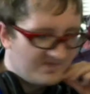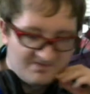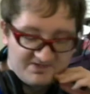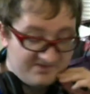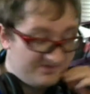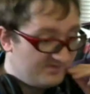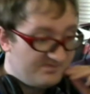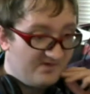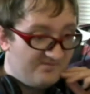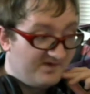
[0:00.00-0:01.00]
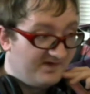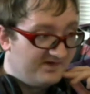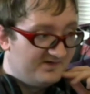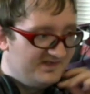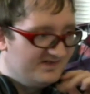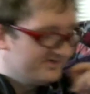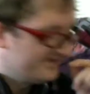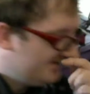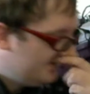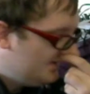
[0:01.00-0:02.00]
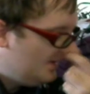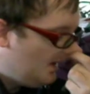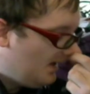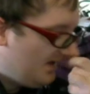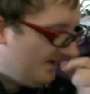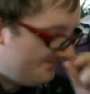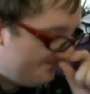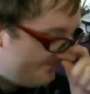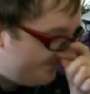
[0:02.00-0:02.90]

most of these are fairly good deals. And